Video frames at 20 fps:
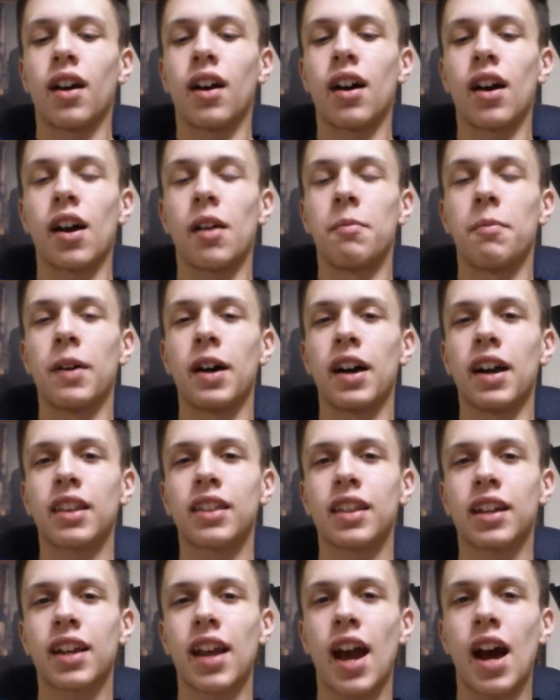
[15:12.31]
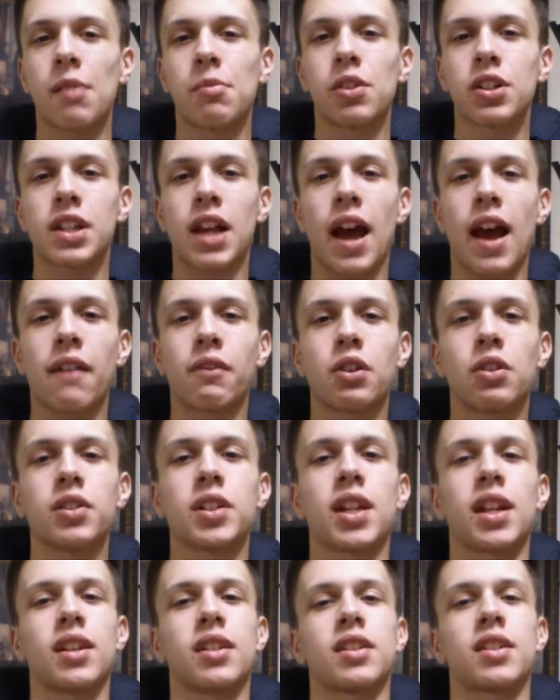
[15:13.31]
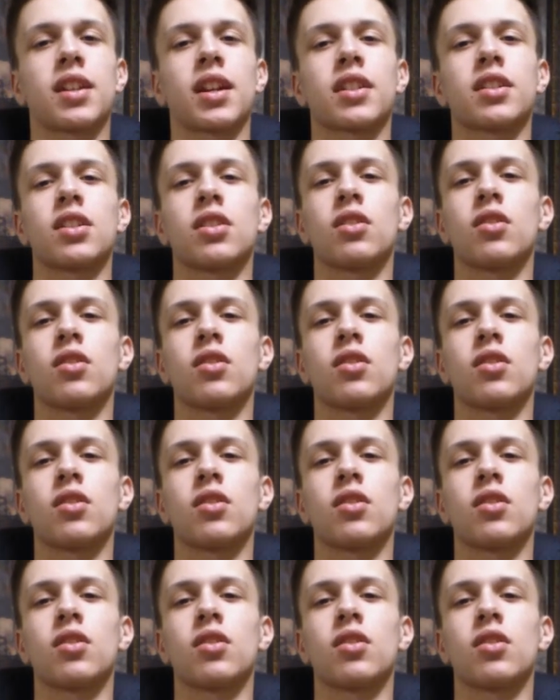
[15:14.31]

But the Cowboys, I have going 10-6.